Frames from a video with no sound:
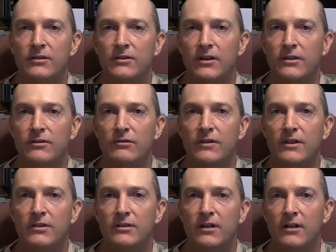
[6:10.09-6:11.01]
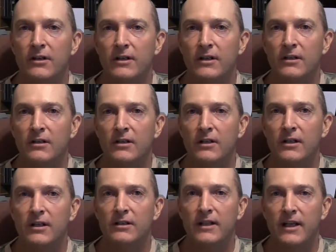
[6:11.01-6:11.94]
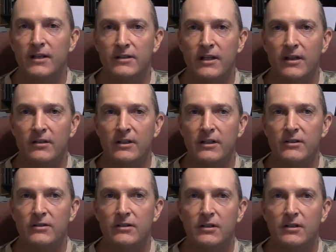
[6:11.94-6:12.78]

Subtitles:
Conservation Area in Cass County. It's